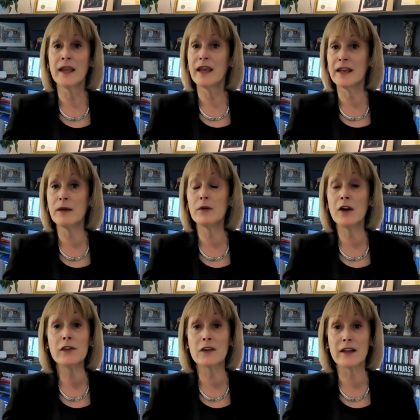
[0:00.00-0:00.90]
And I would
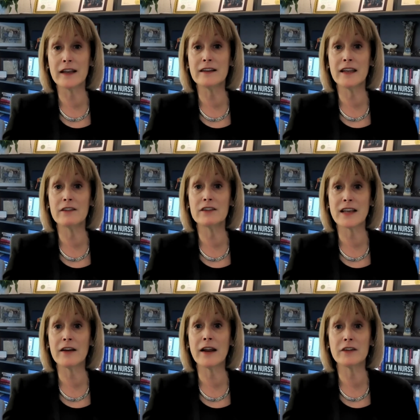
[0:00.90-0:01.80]
also like to give a
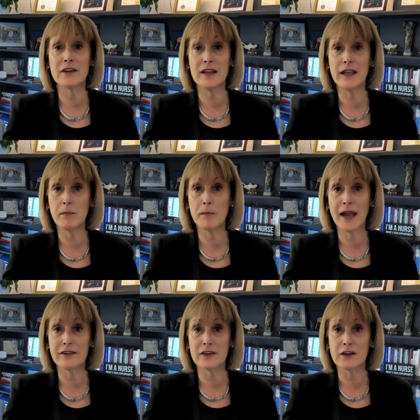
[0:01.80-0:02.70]
shout out to the
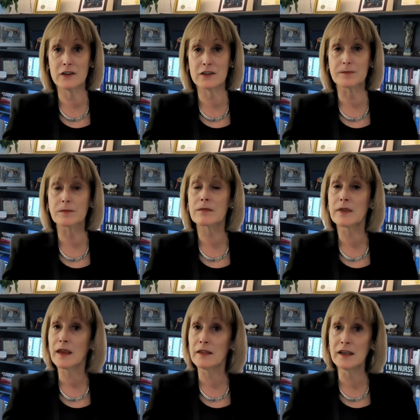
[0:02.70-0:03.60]
ambassadors.
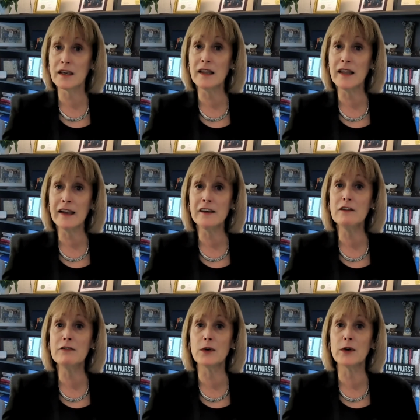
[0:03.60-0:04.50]
The
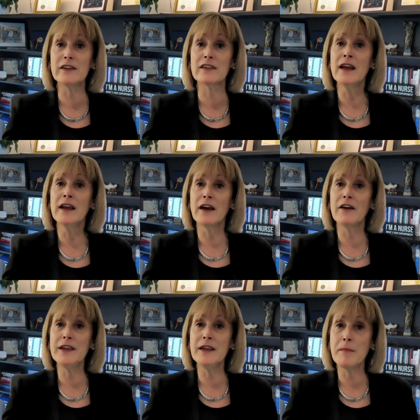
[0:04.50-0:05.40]
collective voice of
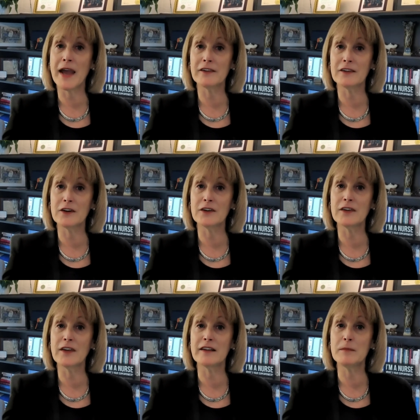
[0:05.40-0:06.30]
the ambassadors
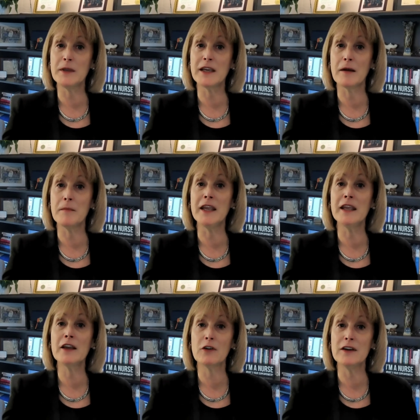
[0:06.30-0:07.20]
has become
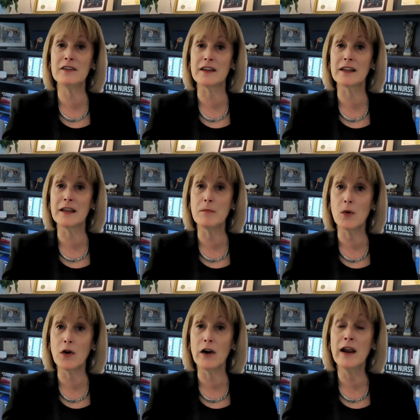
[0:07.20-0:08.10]
increasingly
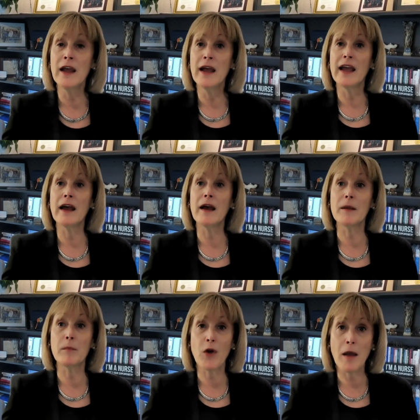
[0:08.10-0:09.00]
more
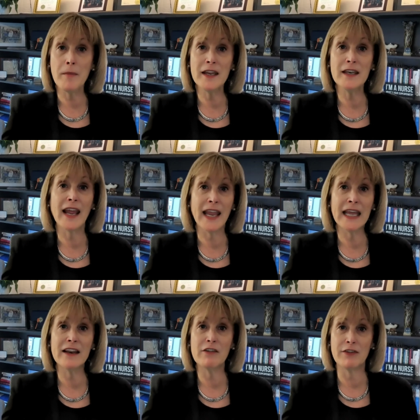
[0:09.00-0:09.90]
prominent
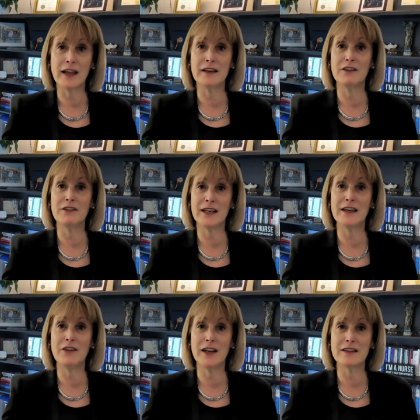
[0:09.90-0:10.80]
and effective in
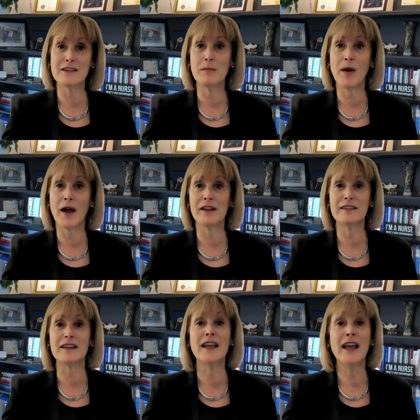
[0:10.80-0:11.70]
advancing
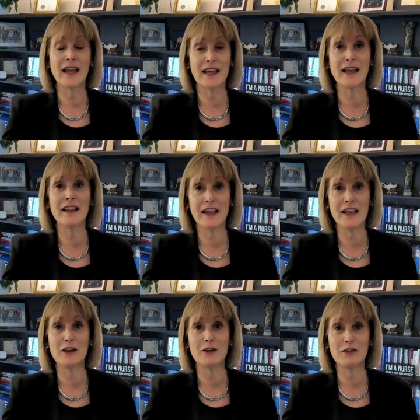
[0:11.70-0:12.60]
policy, and I
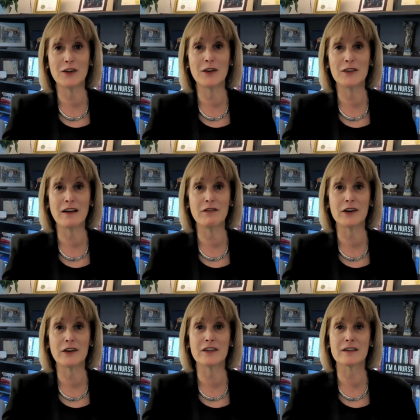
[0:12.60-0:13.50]
thank you for those
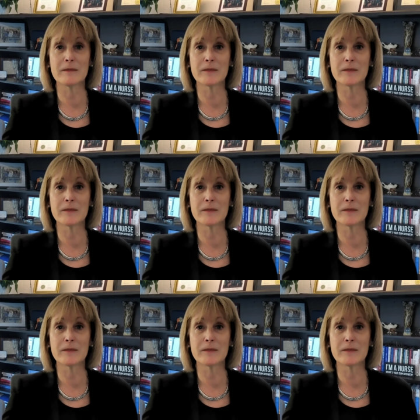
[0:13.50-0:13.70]
efforts.